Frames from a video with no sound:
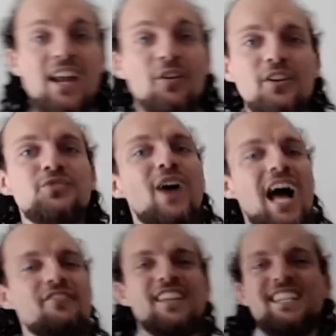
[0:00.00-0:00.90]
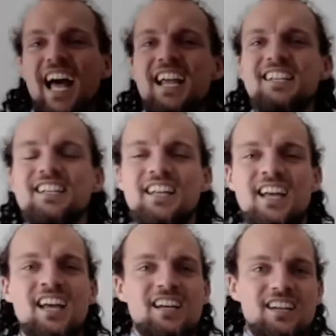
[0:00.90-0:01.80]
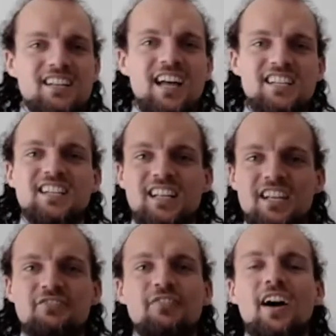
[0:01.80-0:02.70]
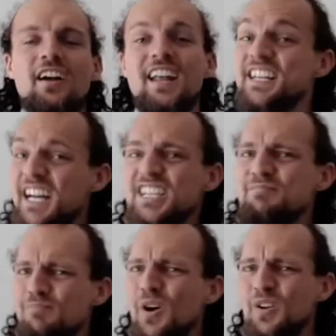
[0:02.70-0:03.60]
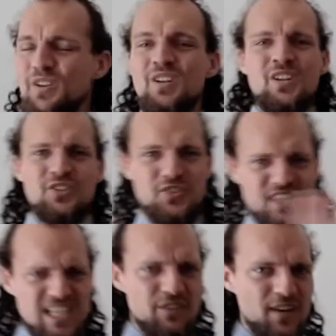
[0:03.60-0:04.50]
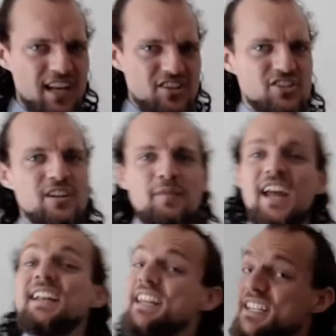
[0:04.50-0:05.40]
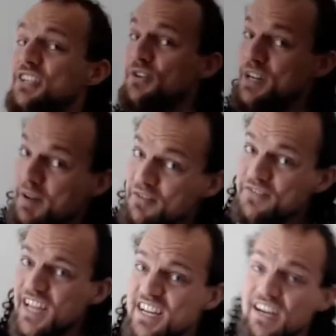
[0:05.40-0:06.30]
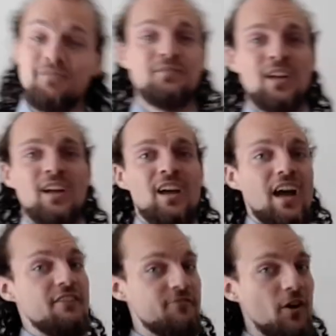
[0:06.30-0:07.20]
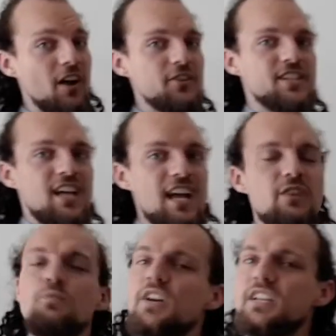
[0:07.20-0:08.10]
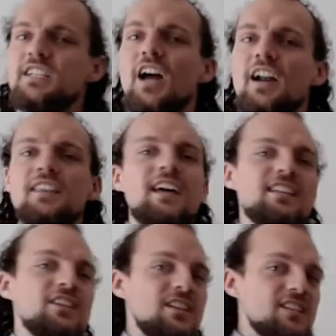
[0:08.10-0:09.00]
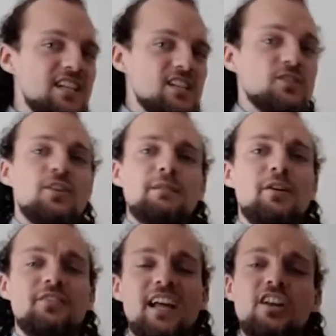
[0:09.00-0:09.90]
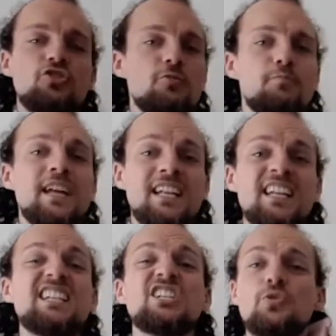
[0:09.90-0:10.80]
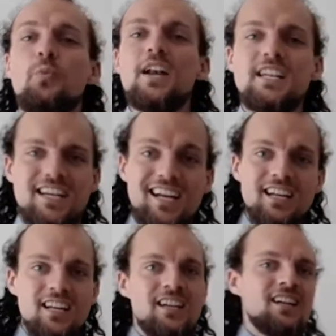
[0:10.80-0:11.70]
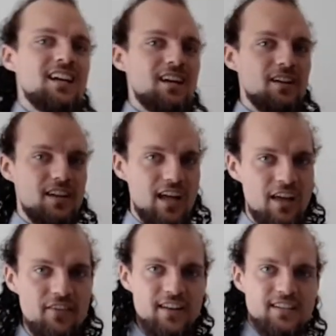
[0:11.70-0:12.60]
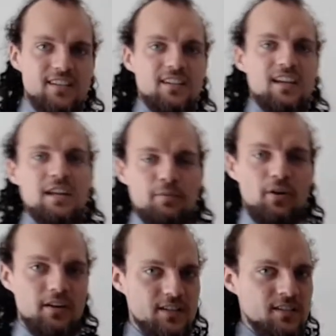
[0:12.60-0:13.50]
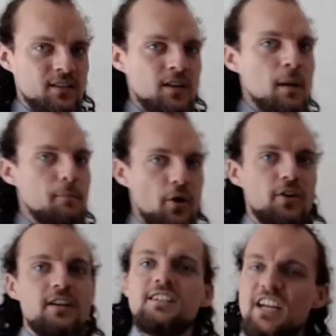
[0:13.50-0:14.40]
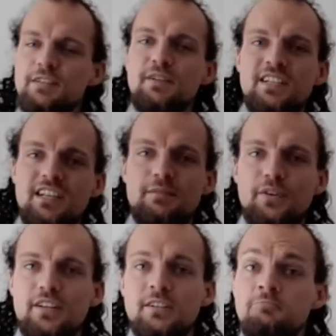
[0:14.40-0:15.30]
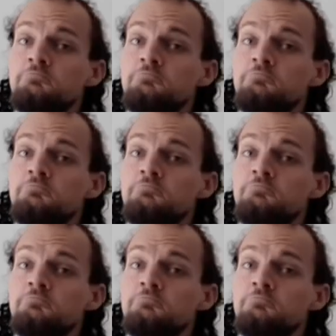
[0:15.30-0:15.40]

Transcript: in order to have a nice classifier, a nice model to see the relationship, it needs a certain amount of data. And for our sake, we've decided that this certain amount of data should be at least 20 events, epochs, per test participant.